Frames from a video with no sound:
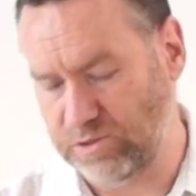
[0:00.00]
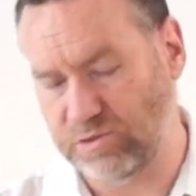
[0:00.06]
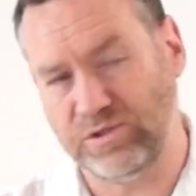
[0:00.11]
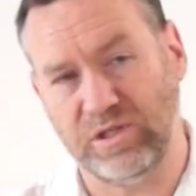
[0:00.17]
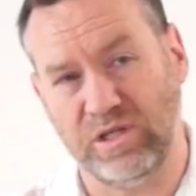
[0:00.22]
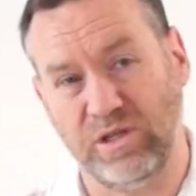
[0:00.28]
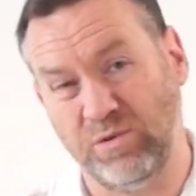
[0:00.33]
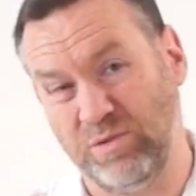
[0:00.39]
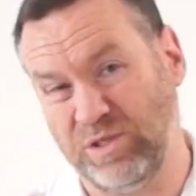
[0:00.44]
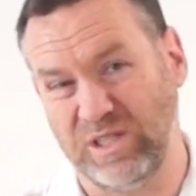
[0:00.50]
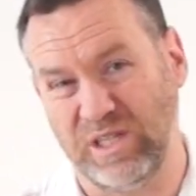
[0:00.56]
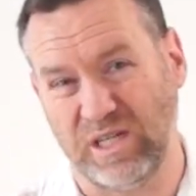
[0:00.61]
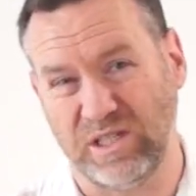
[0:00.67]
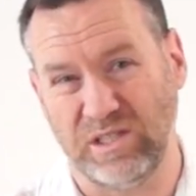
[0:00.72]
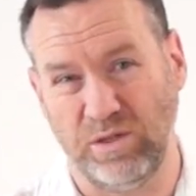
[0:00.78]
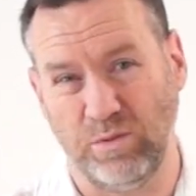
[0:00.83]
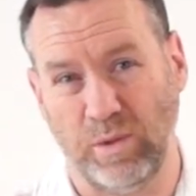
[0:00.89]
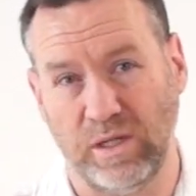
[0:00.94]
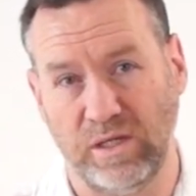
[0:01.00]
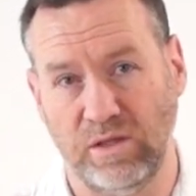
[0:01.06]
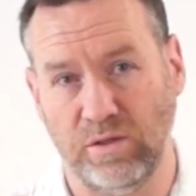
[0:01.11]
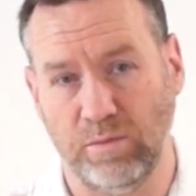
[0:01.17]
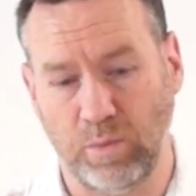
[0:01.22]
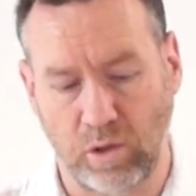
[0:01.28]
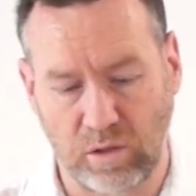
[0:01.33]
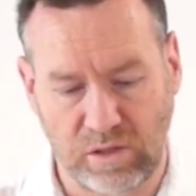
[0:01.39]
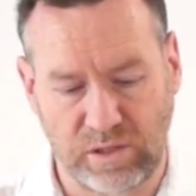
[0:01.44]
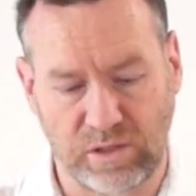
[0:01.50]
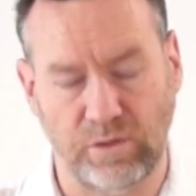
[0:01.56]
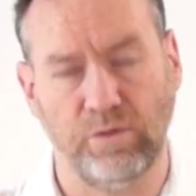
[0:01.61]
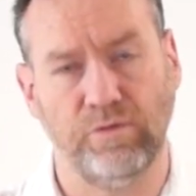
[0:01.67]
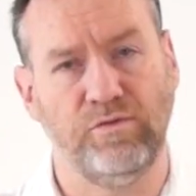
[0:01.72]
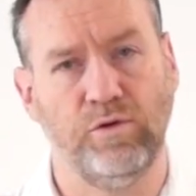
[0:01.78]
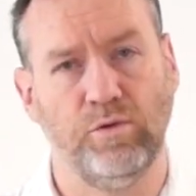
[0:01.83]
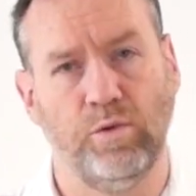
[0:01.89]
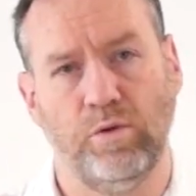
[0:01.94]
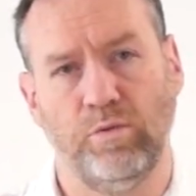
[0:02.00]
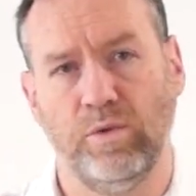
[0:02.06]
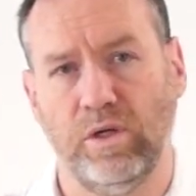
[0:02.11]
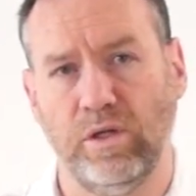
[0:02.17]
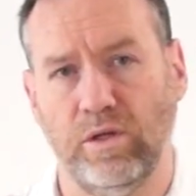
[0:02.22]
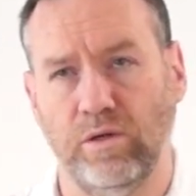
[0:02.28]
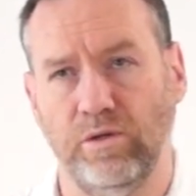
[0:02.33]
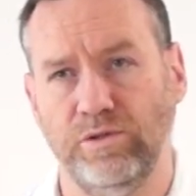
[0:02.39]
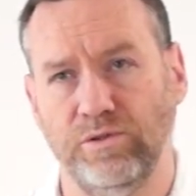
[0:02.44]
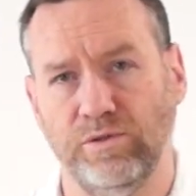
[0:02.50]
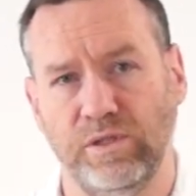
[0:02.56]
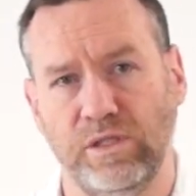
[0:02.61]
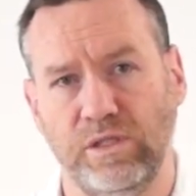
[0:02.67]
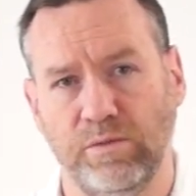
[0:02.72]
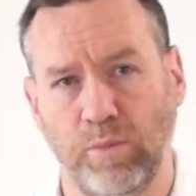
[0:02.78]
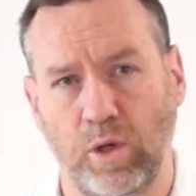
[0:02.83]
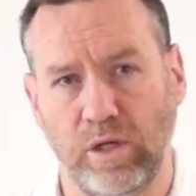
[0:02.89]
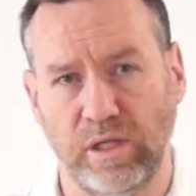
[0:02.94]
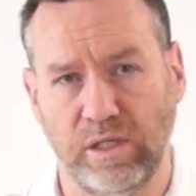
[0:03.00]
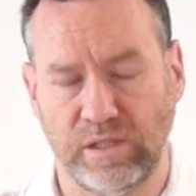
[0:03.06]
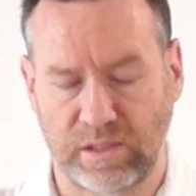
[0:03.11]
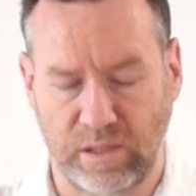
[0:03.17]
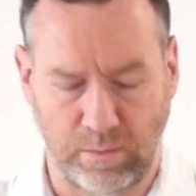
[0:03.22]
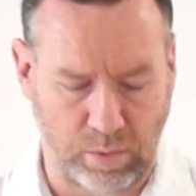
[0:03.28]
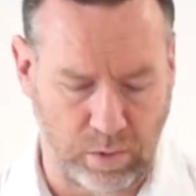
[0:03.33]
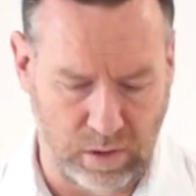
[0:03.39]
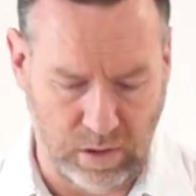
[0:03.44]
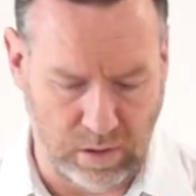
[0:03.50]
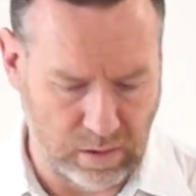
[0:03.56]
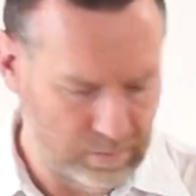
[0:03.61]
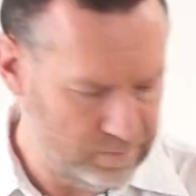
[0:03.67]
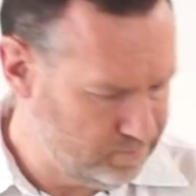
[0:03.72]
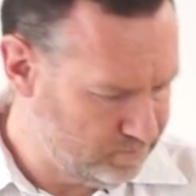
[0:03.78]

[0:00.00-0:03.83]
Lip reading: you'll see there isn't actually one in the box, so if you want one of those you'll need to buy that separately.